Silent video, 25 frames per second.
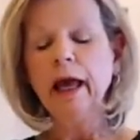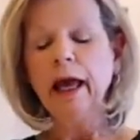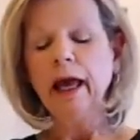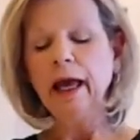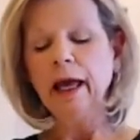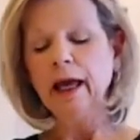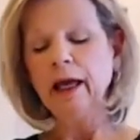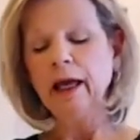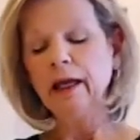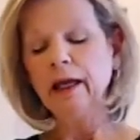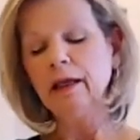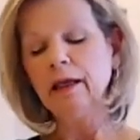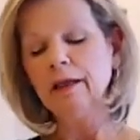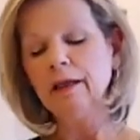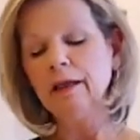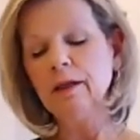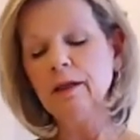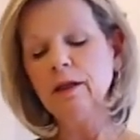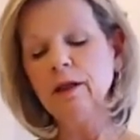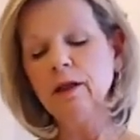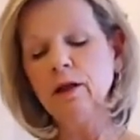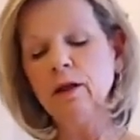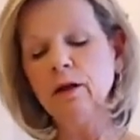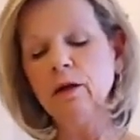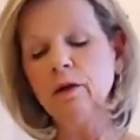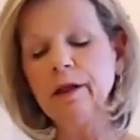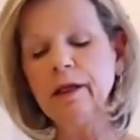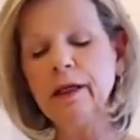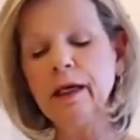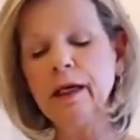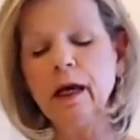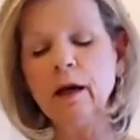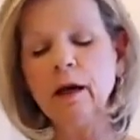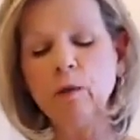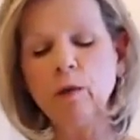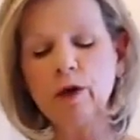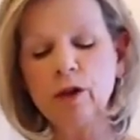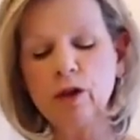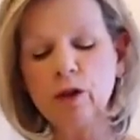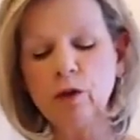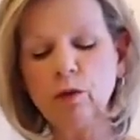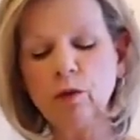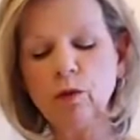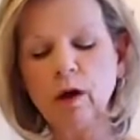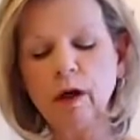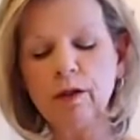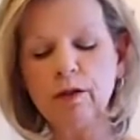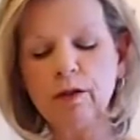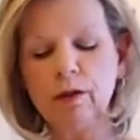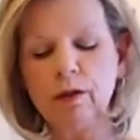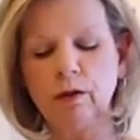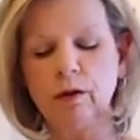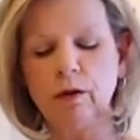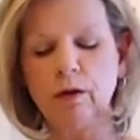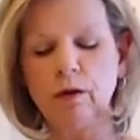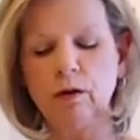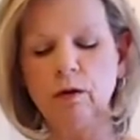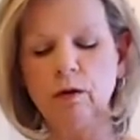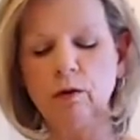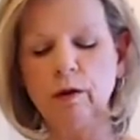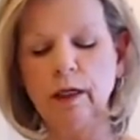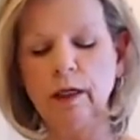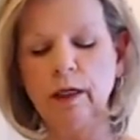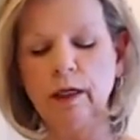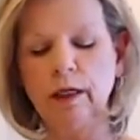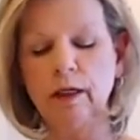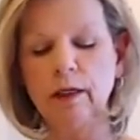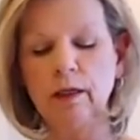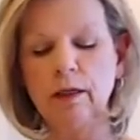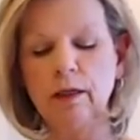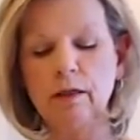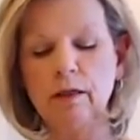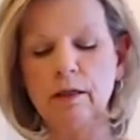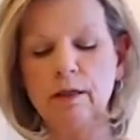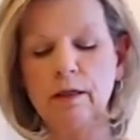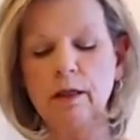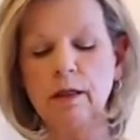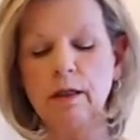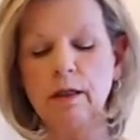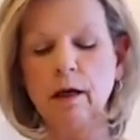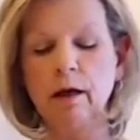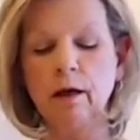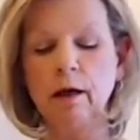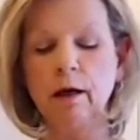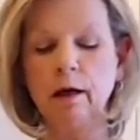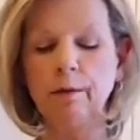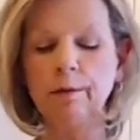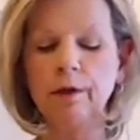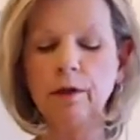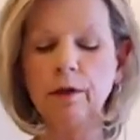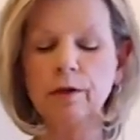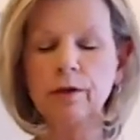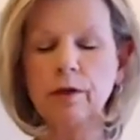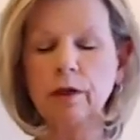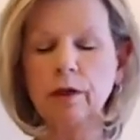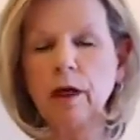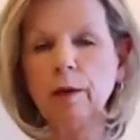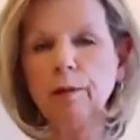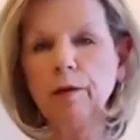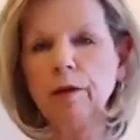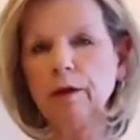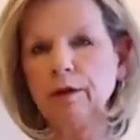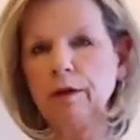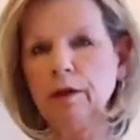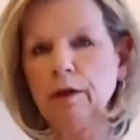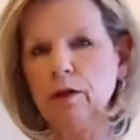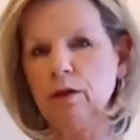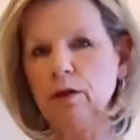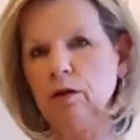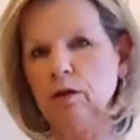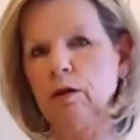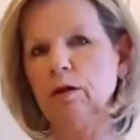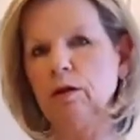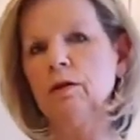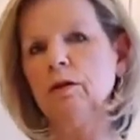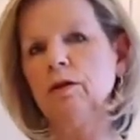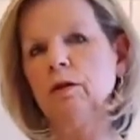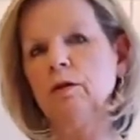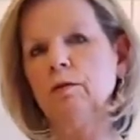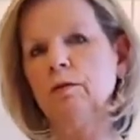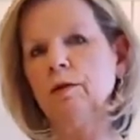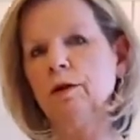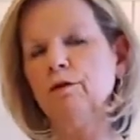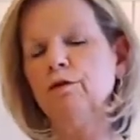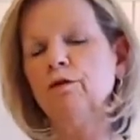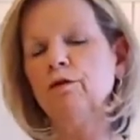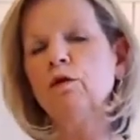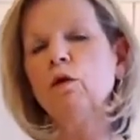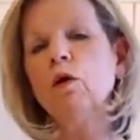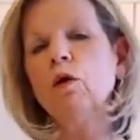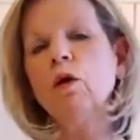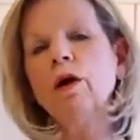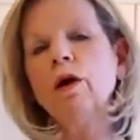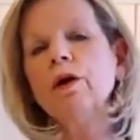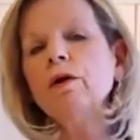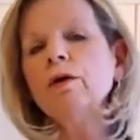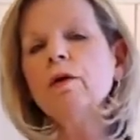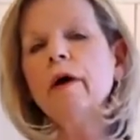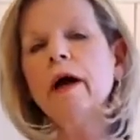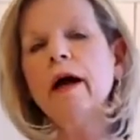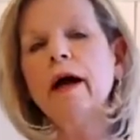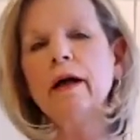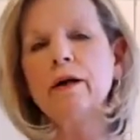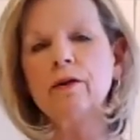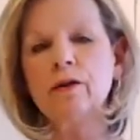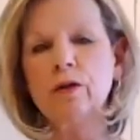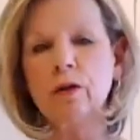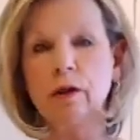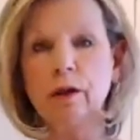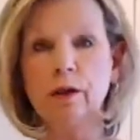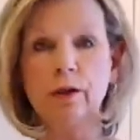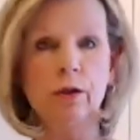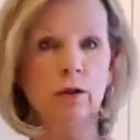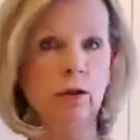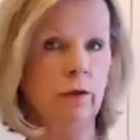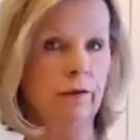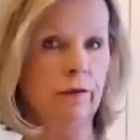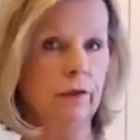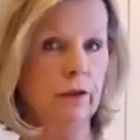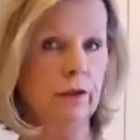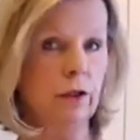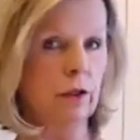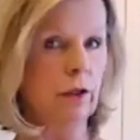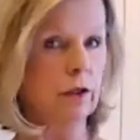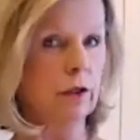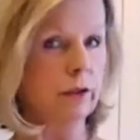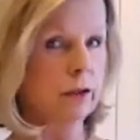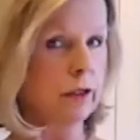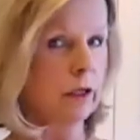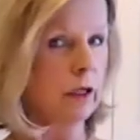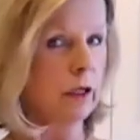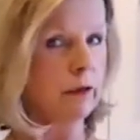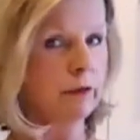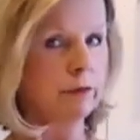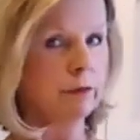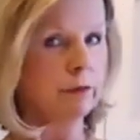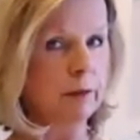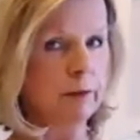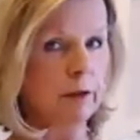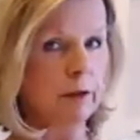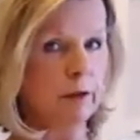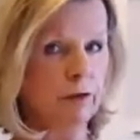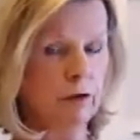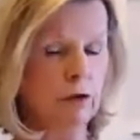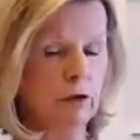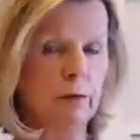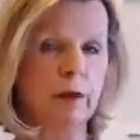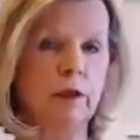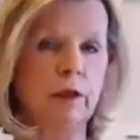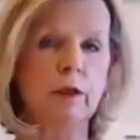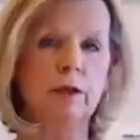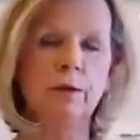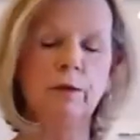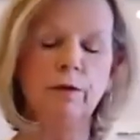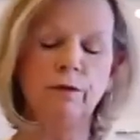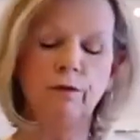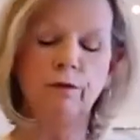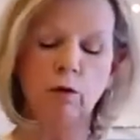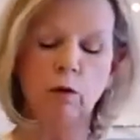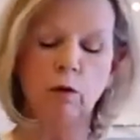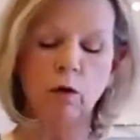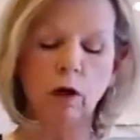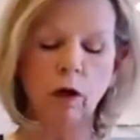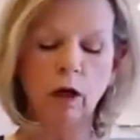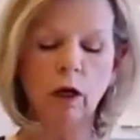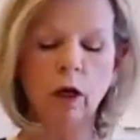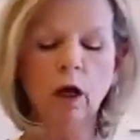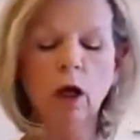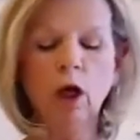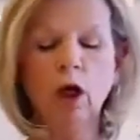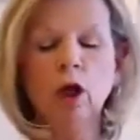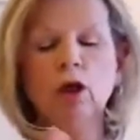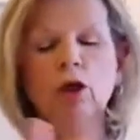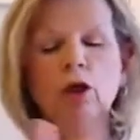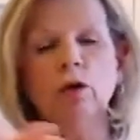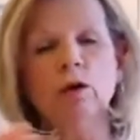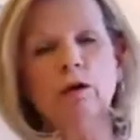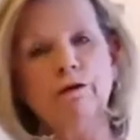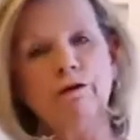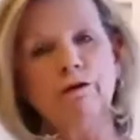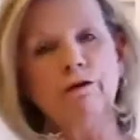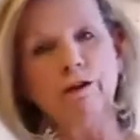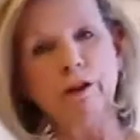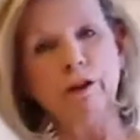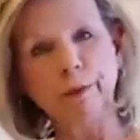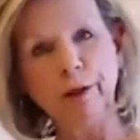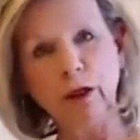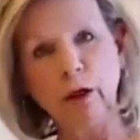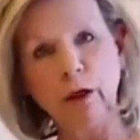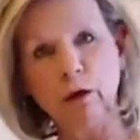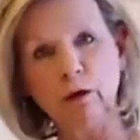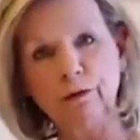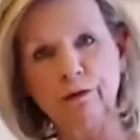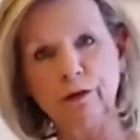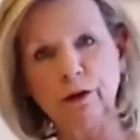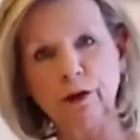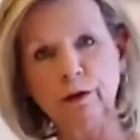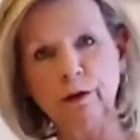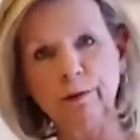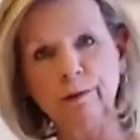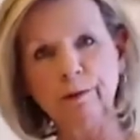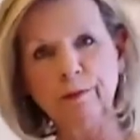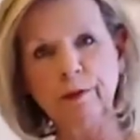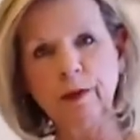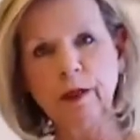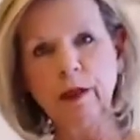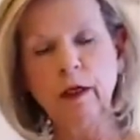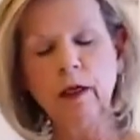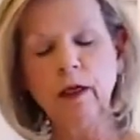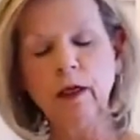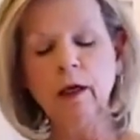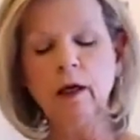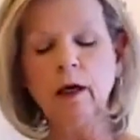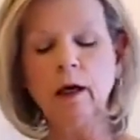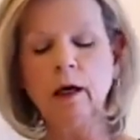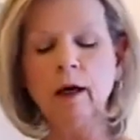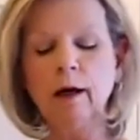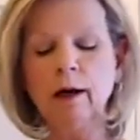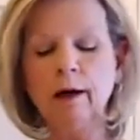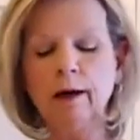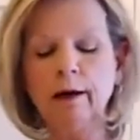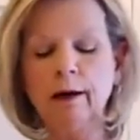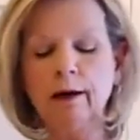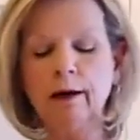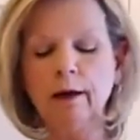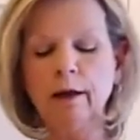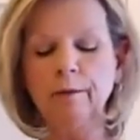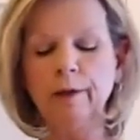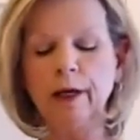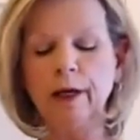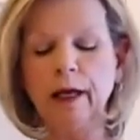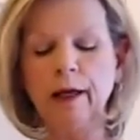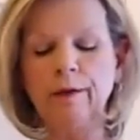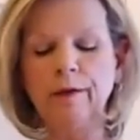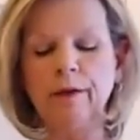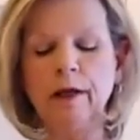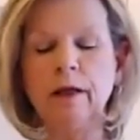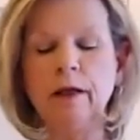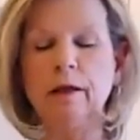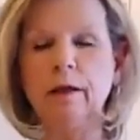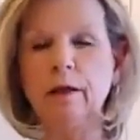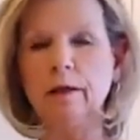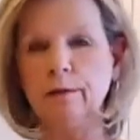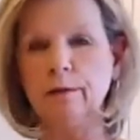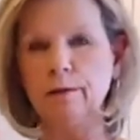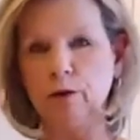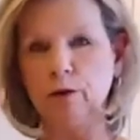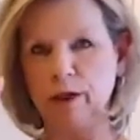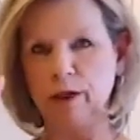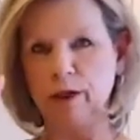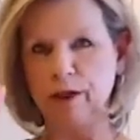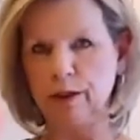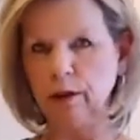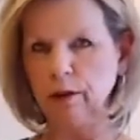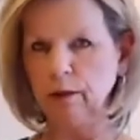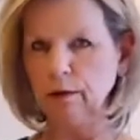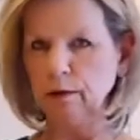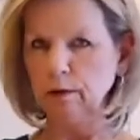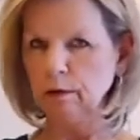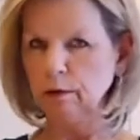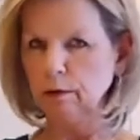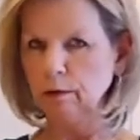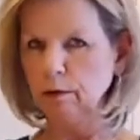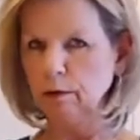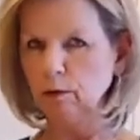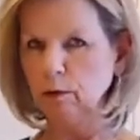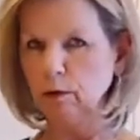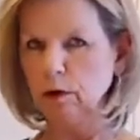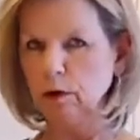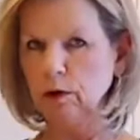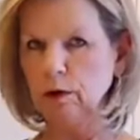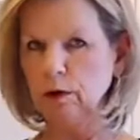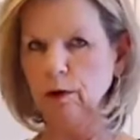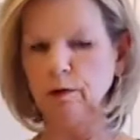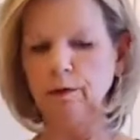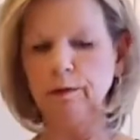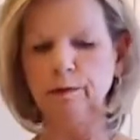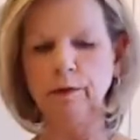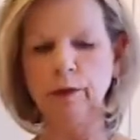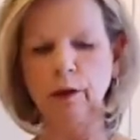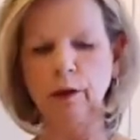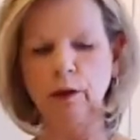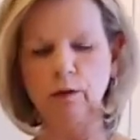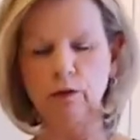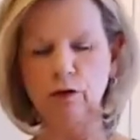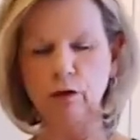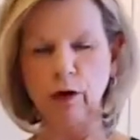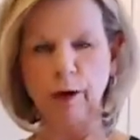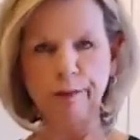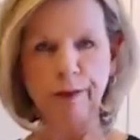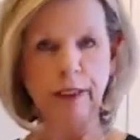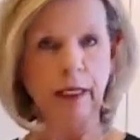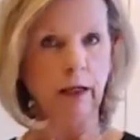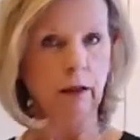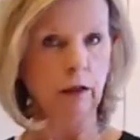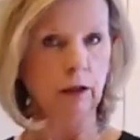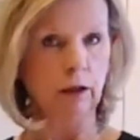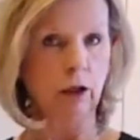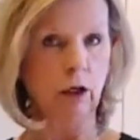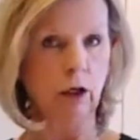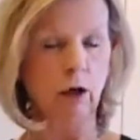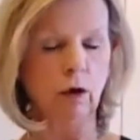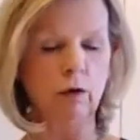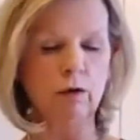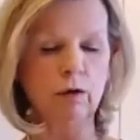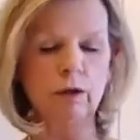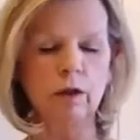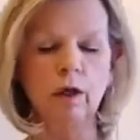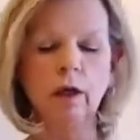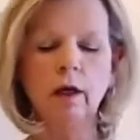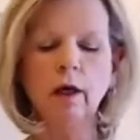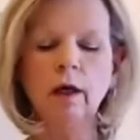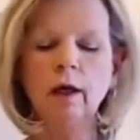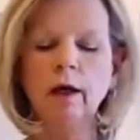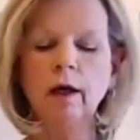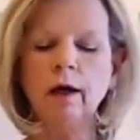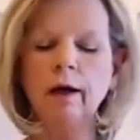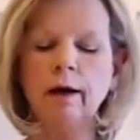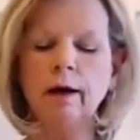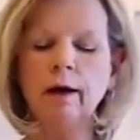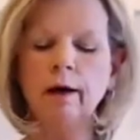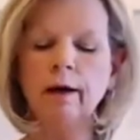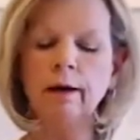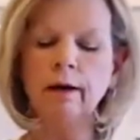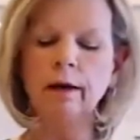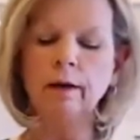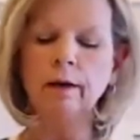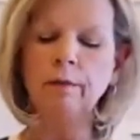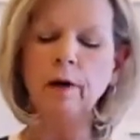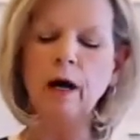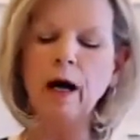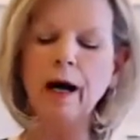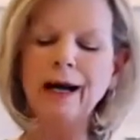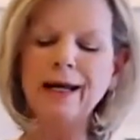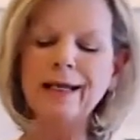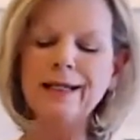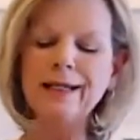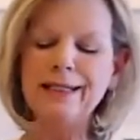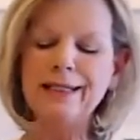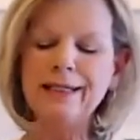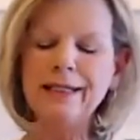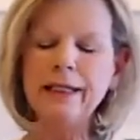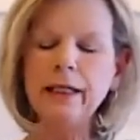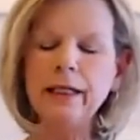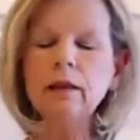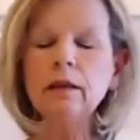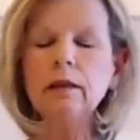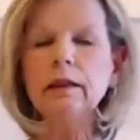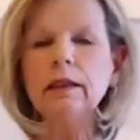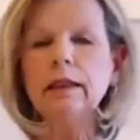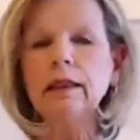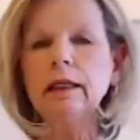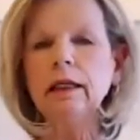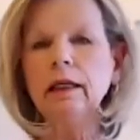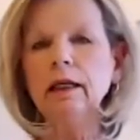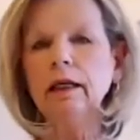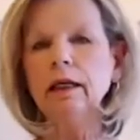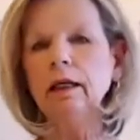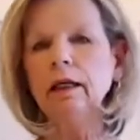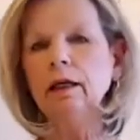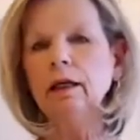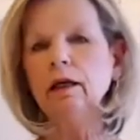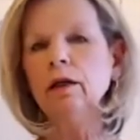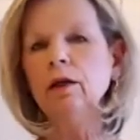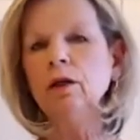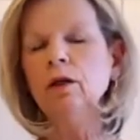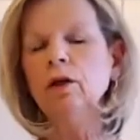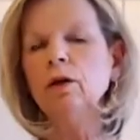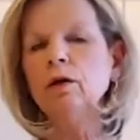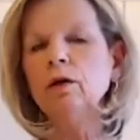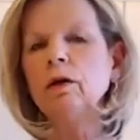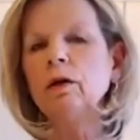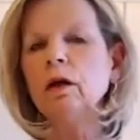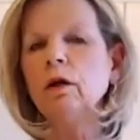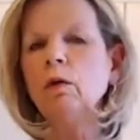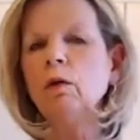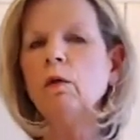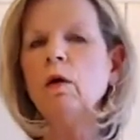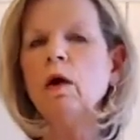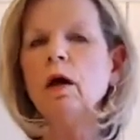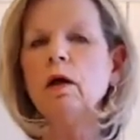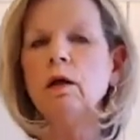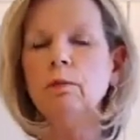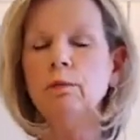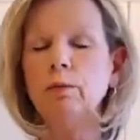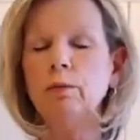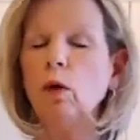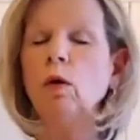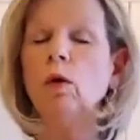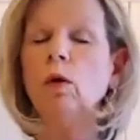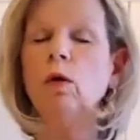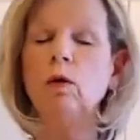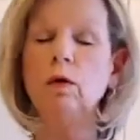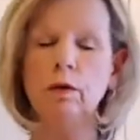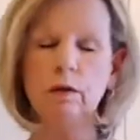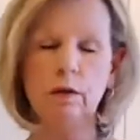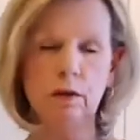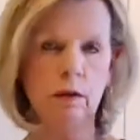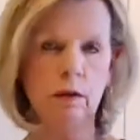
And, you know, again, what you want to do is there's a couple of things you can do before you actually serve it to yourself. Maybe a few minutes before, you can flip it over, and then the dressing will, you know, drop down and coat. Ideally, you're going to want a bowl to